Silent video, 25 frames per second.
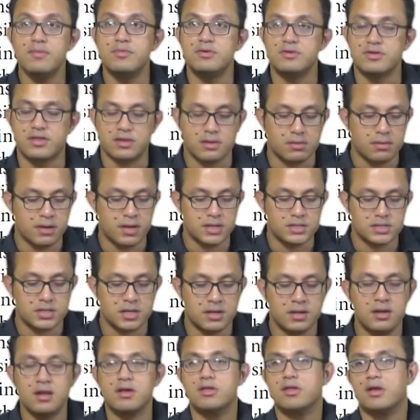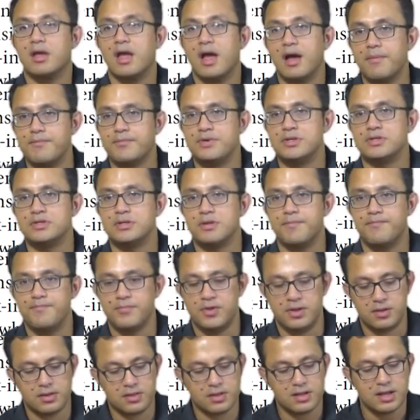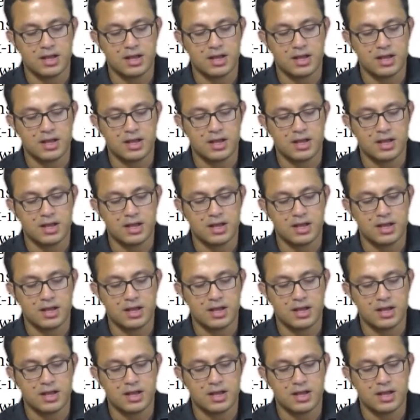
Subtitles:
feeble screech and nothing happened.